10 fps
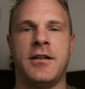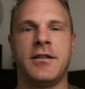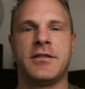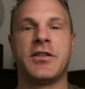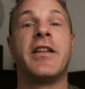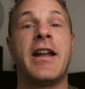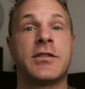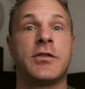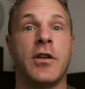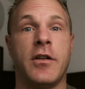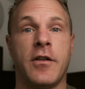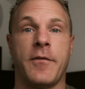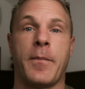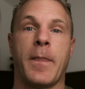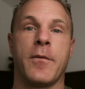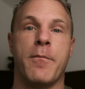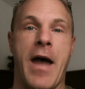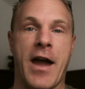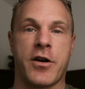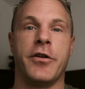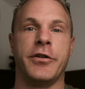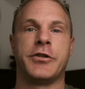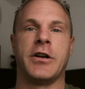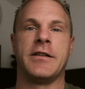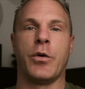So the next macronutrient